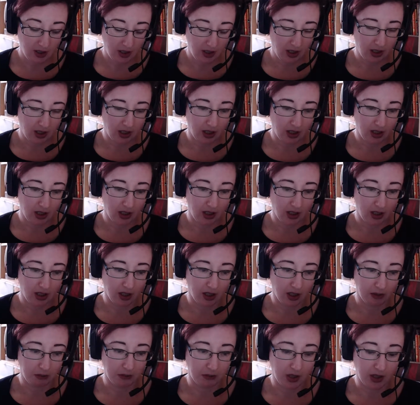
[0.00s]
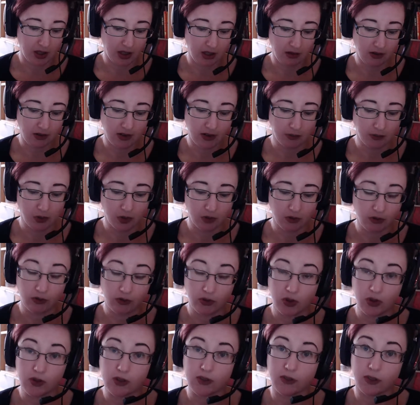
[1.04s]
There are some good
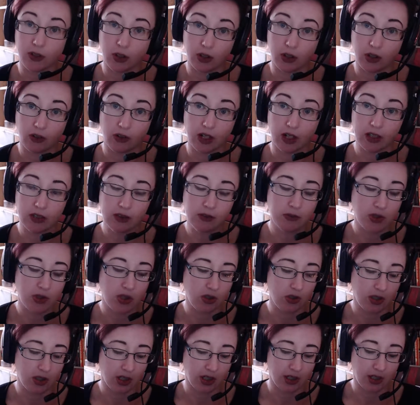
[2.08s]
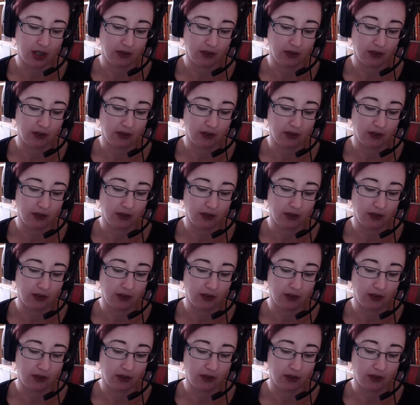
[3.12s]
reviews floating around which you can